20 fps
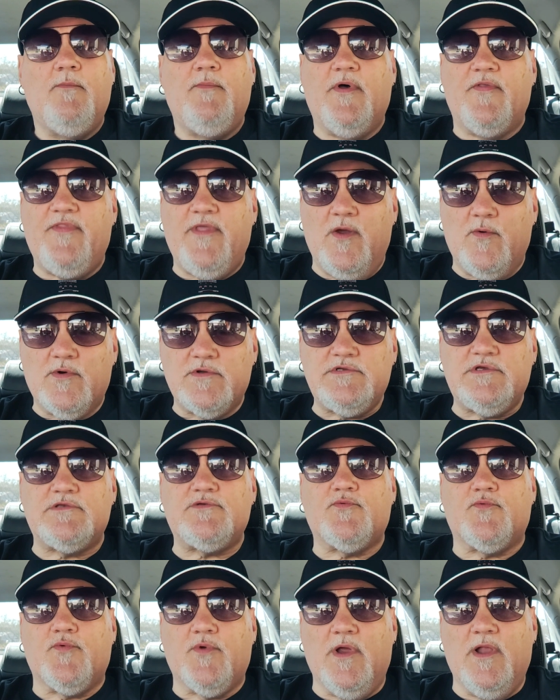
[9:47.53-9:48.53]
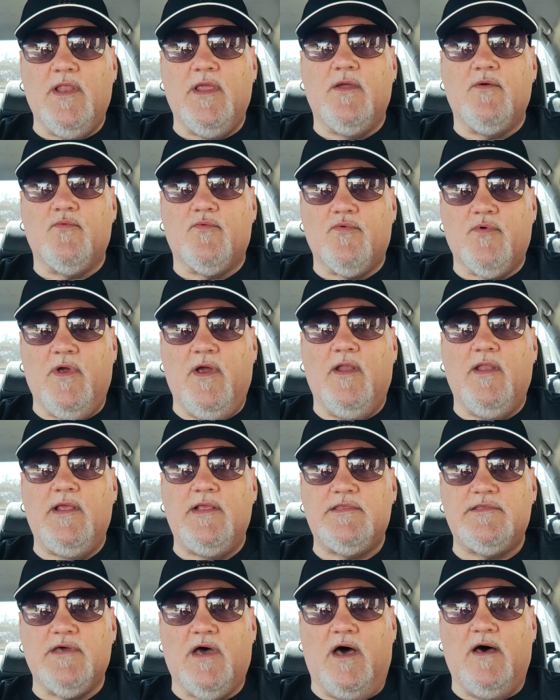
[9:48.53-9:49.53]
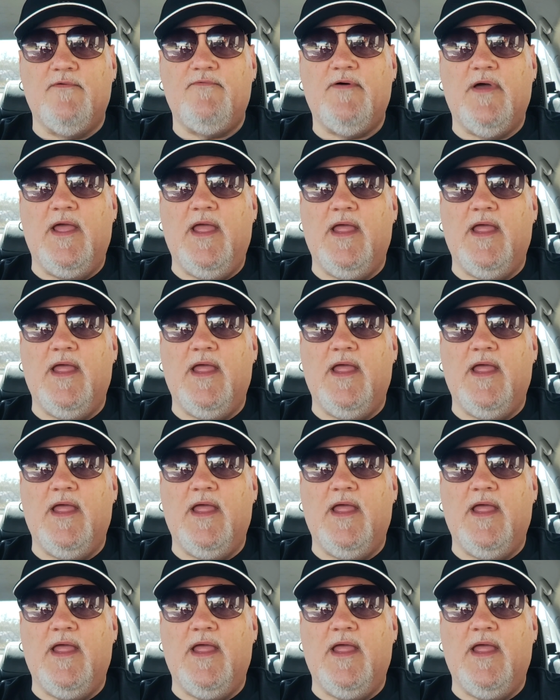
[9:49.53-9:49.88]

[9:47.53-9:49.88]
but they were just really, really tough.